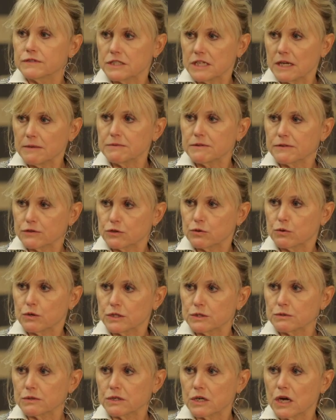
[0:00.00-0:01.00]
steps
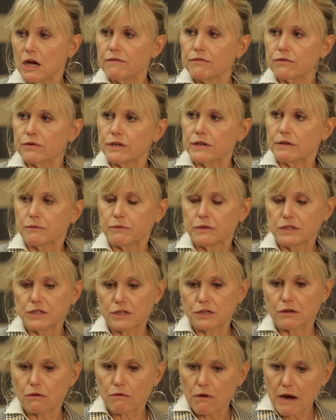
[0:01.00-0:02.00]
towards recovery
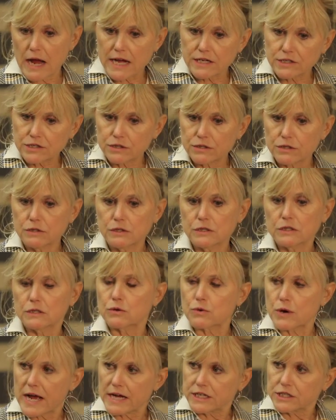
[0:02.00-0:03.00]
with a
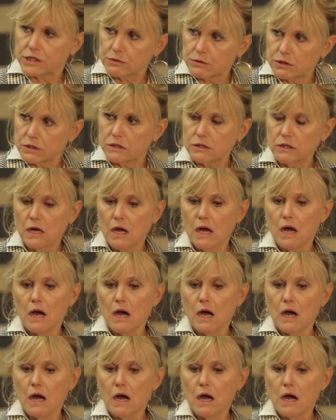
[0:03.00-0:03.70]
gradual